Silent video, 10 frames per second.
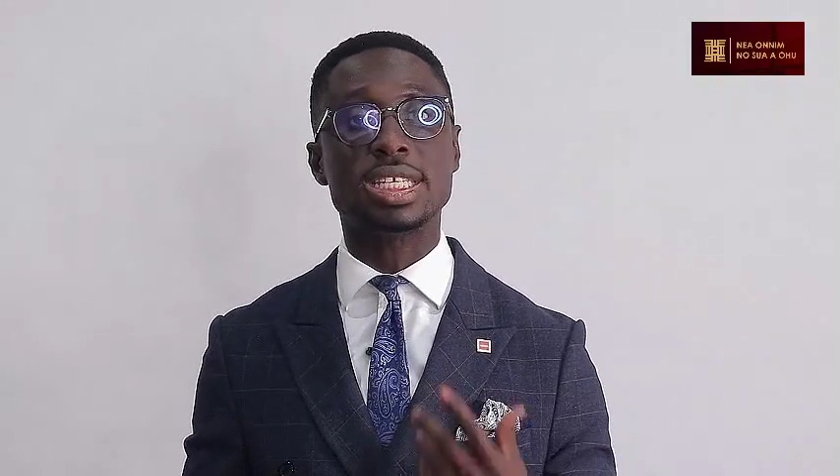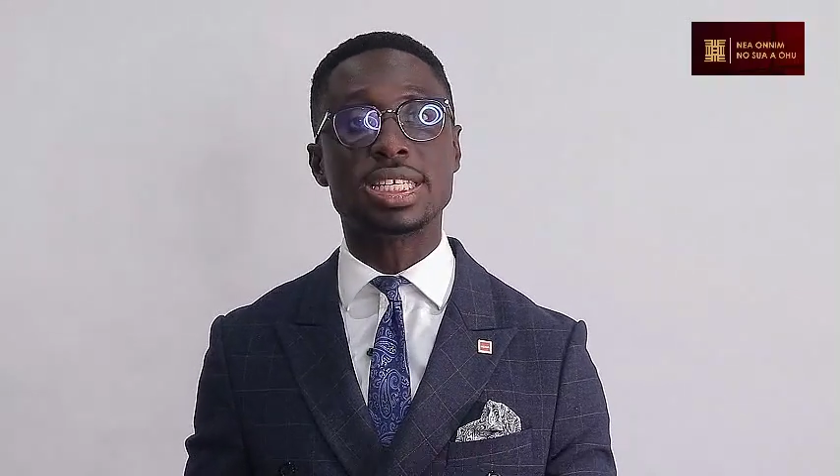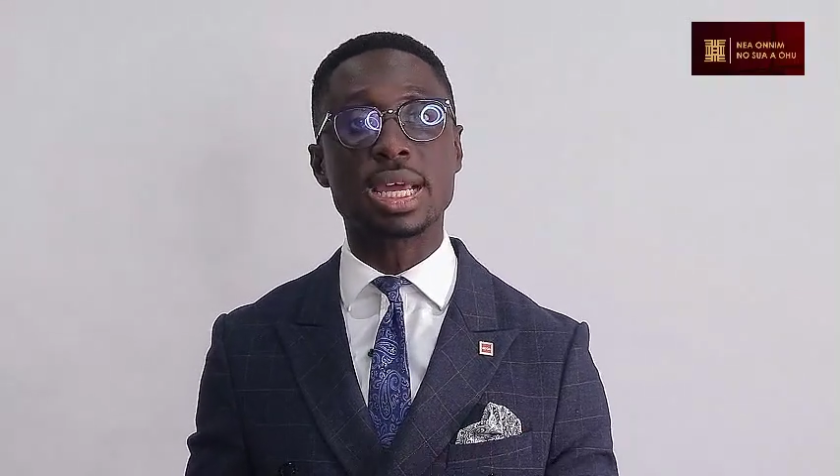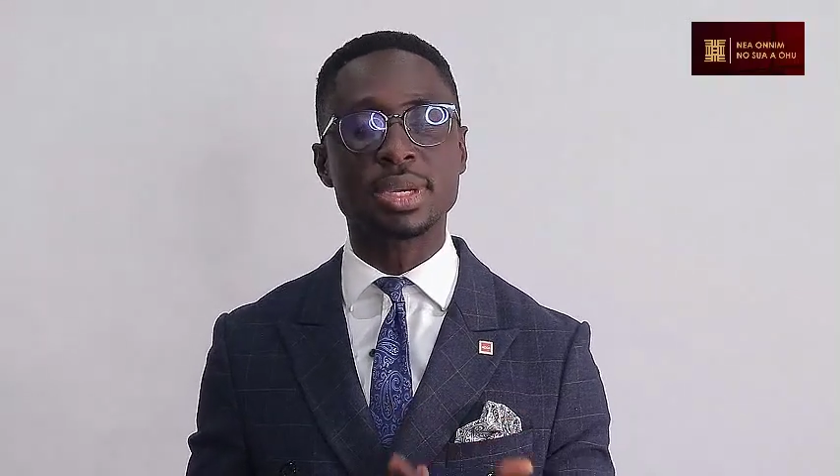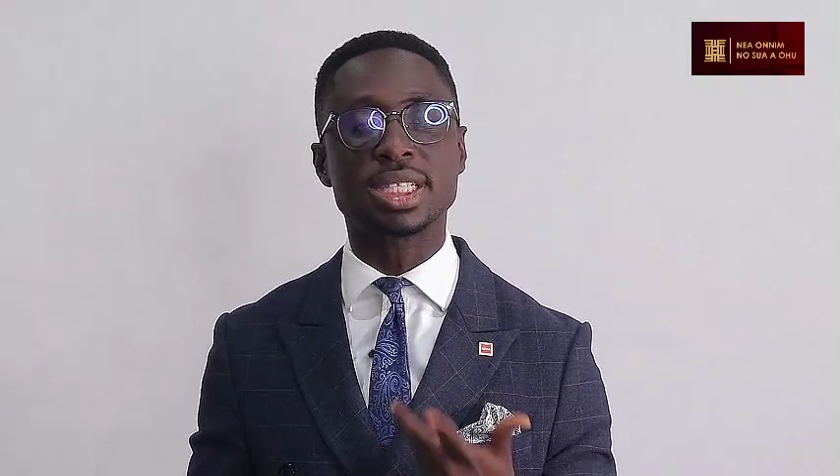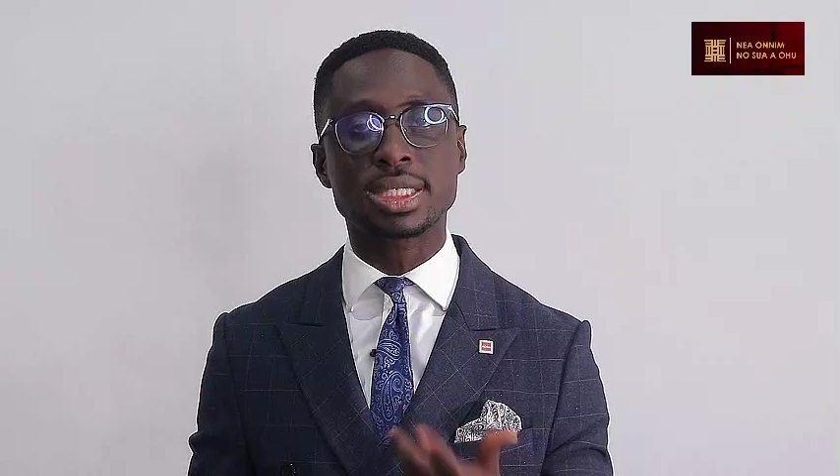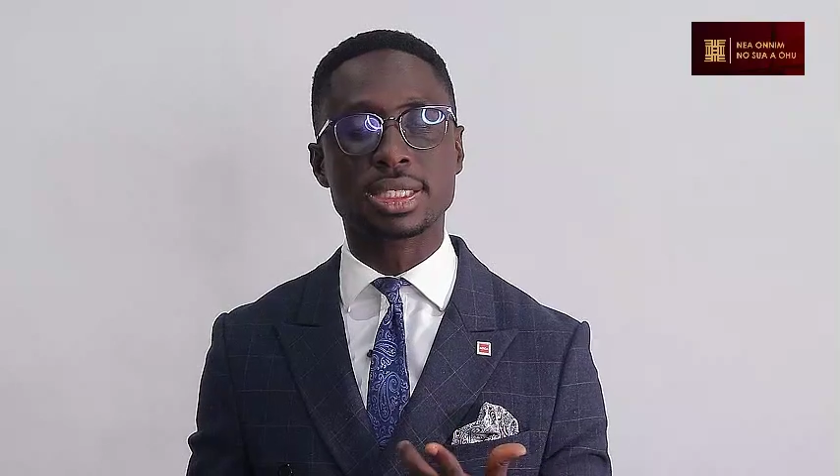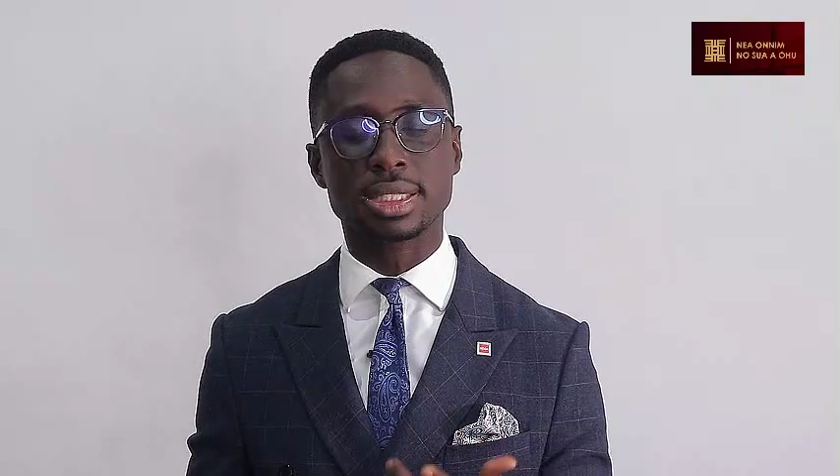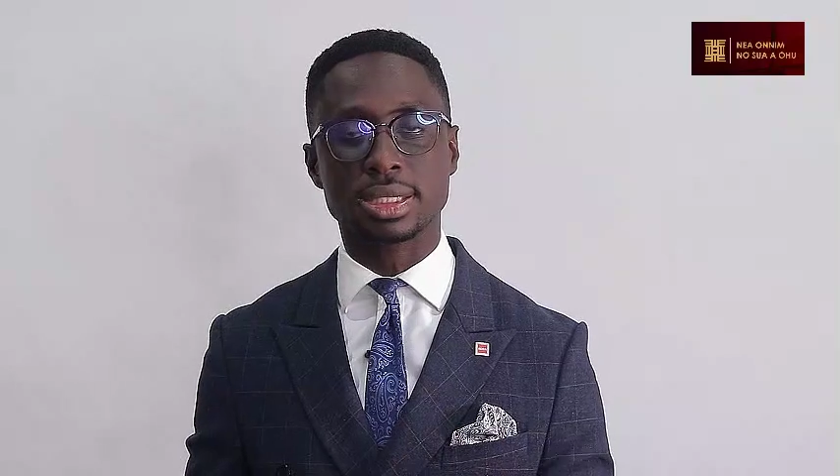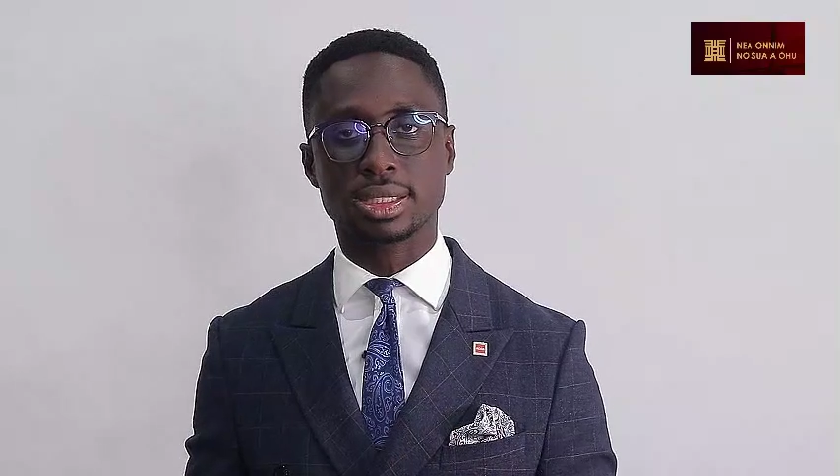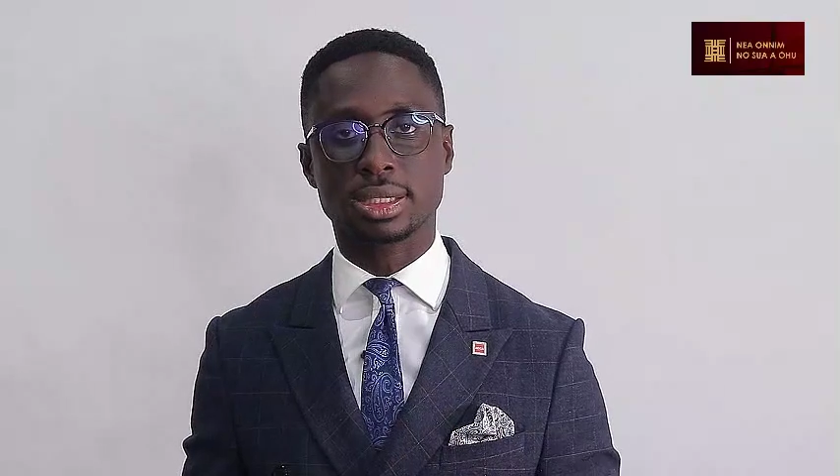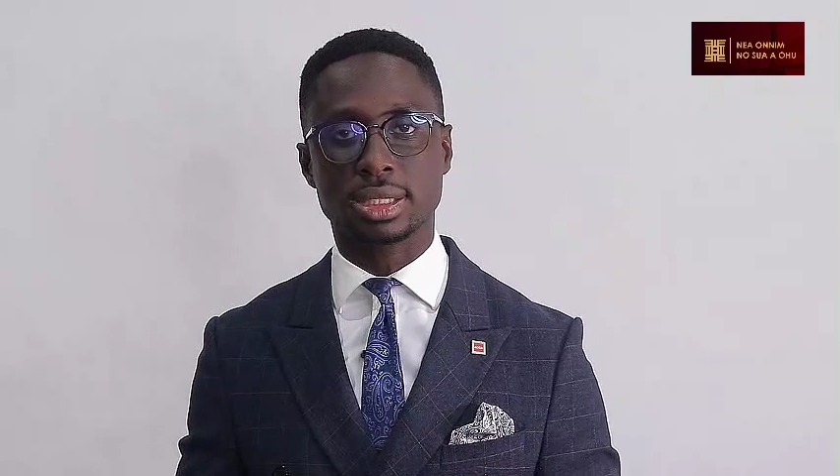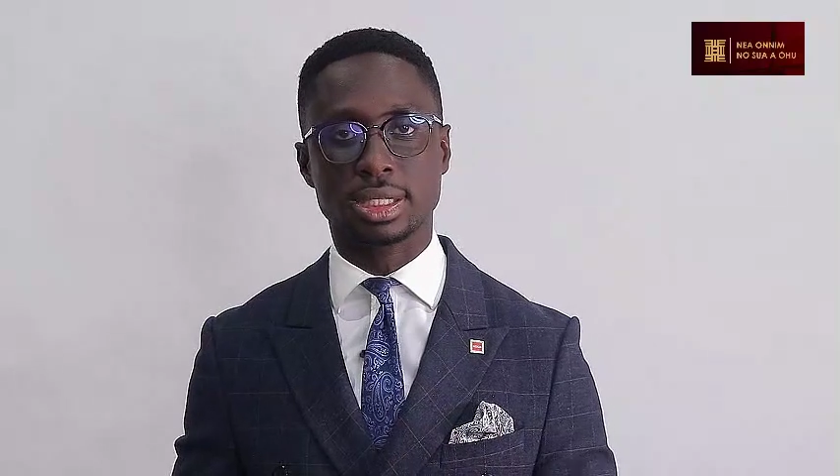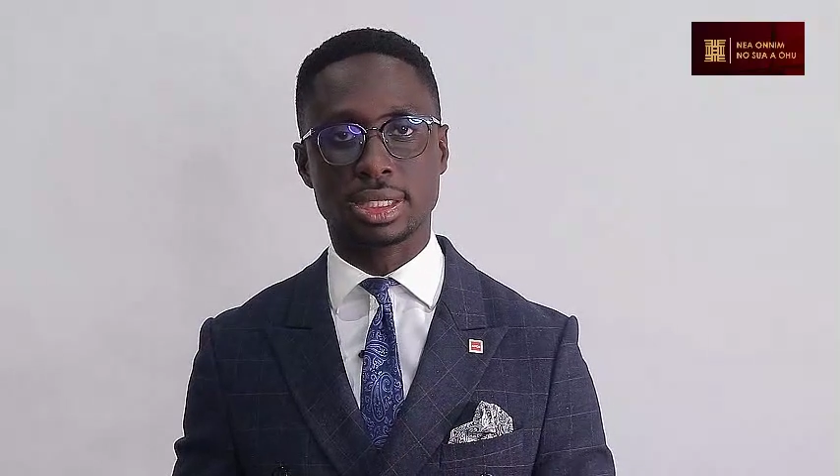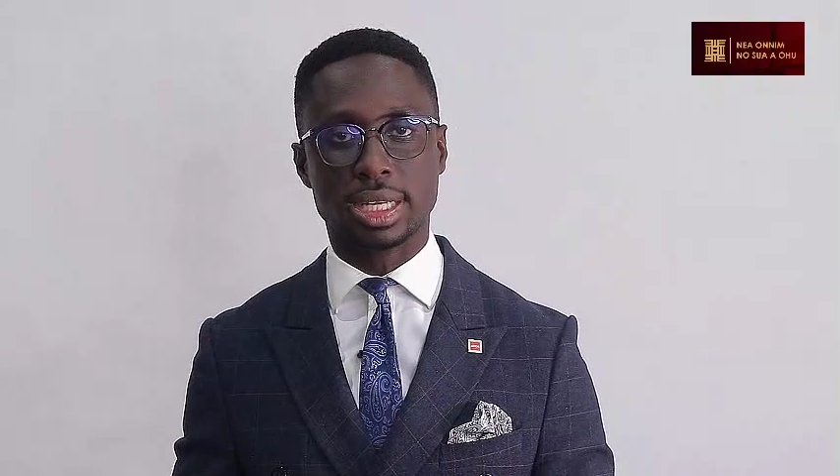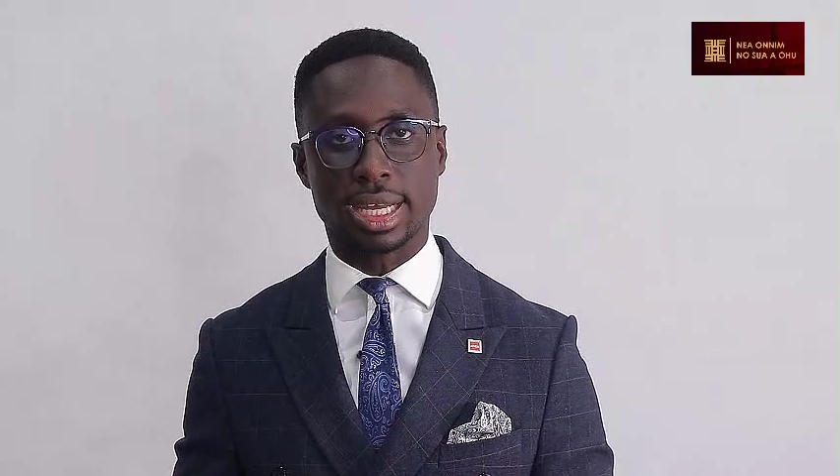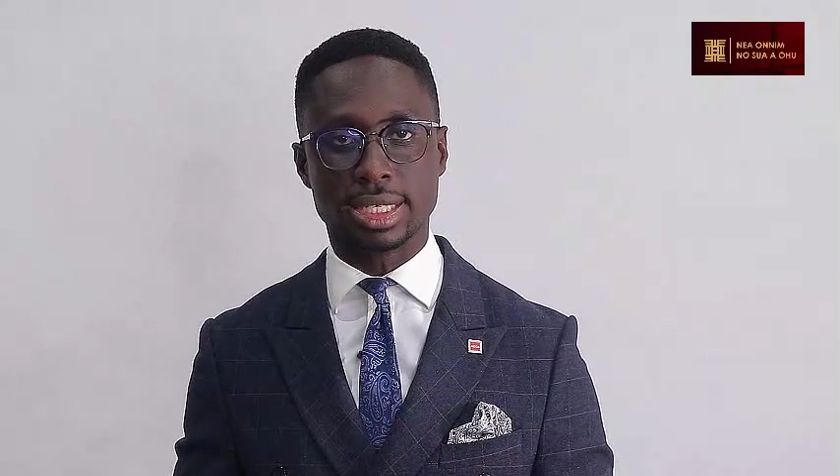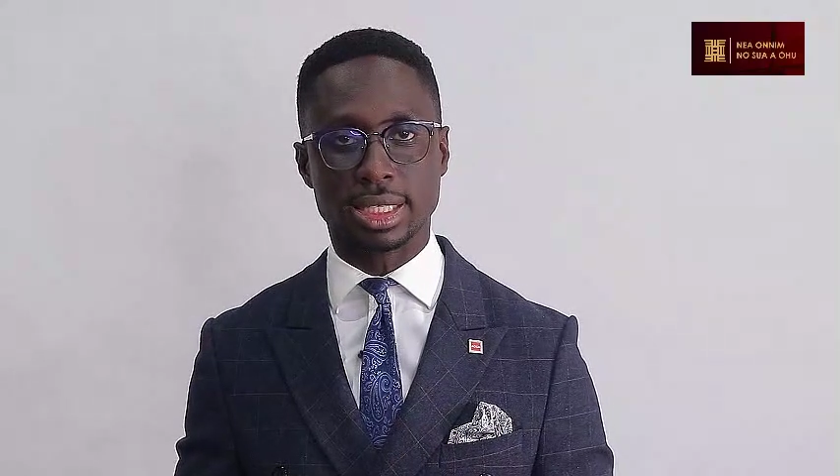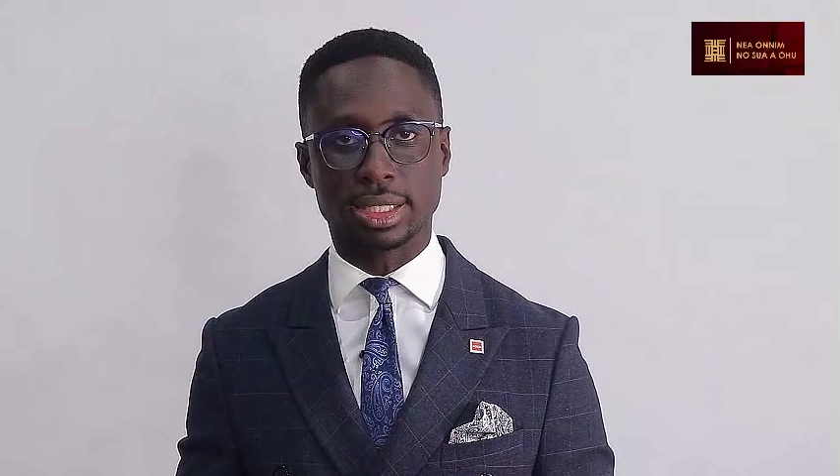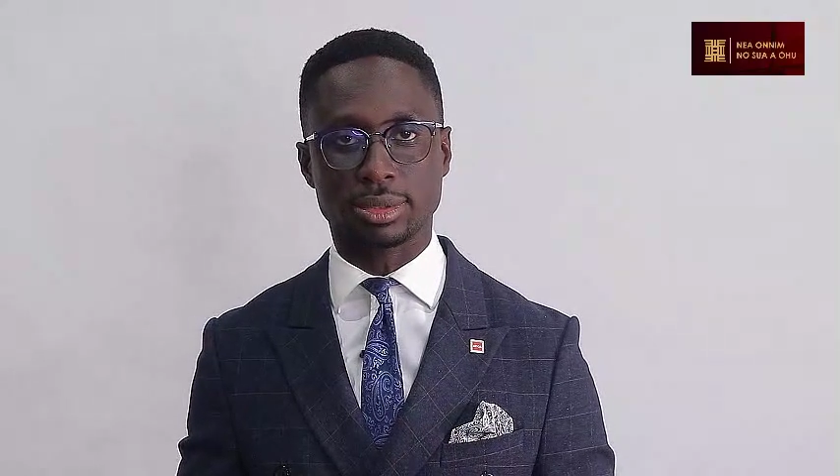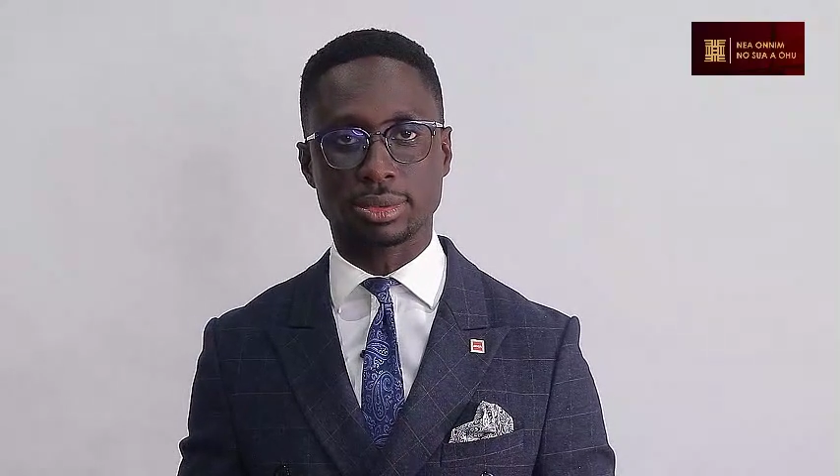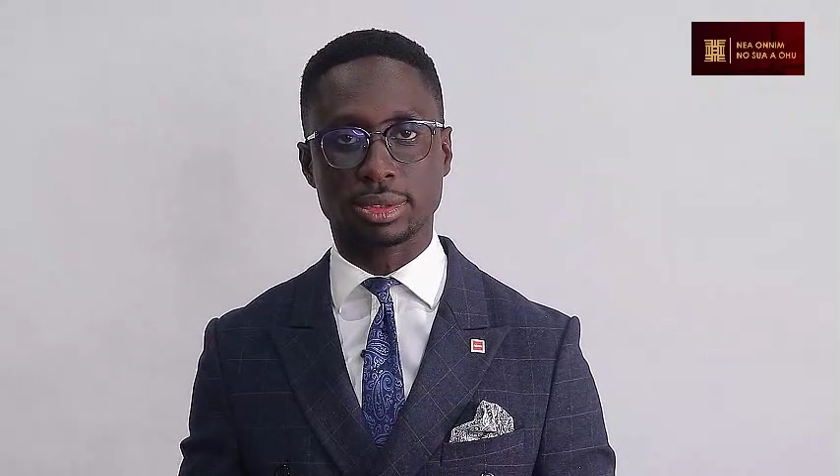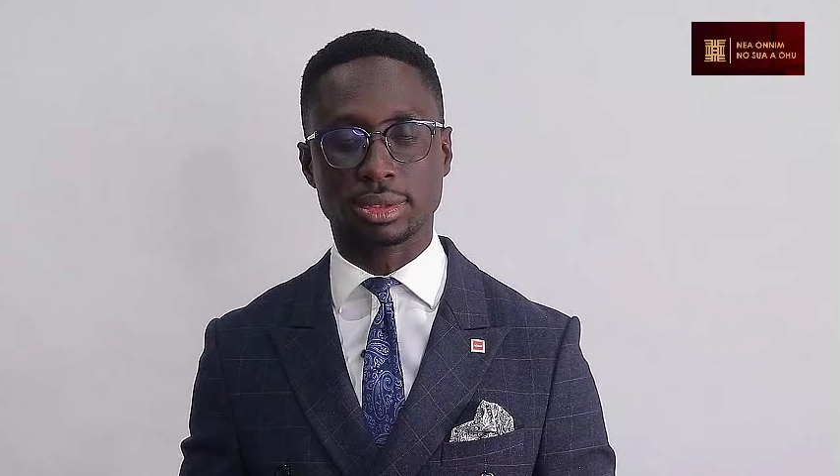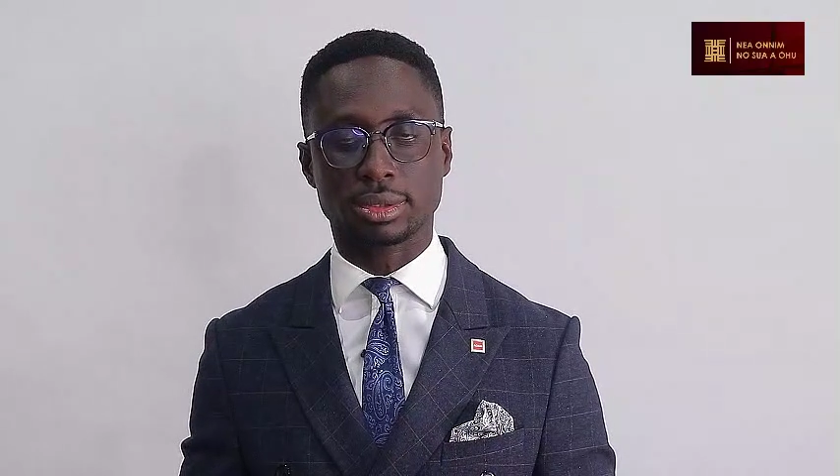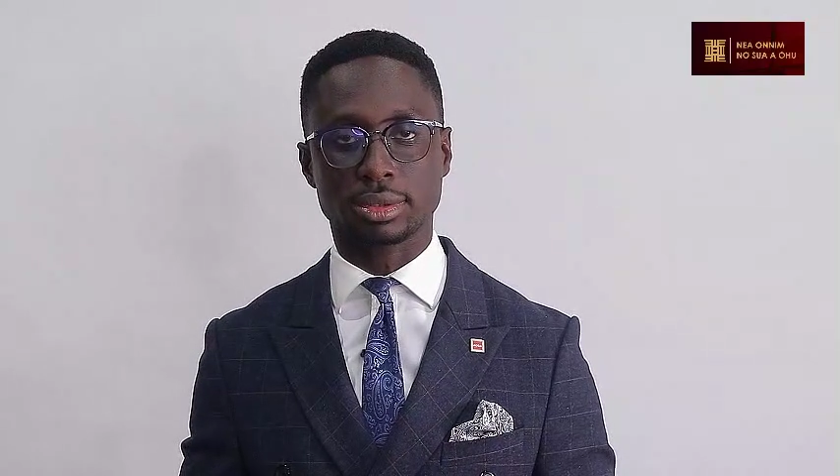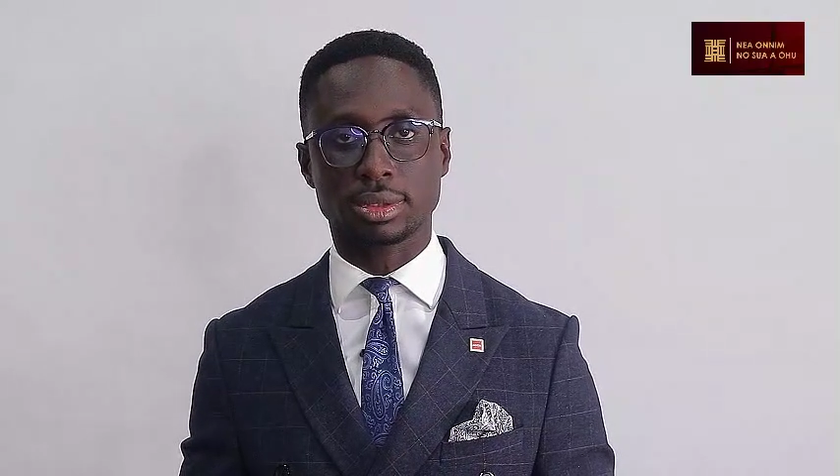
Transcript: debit the cash account.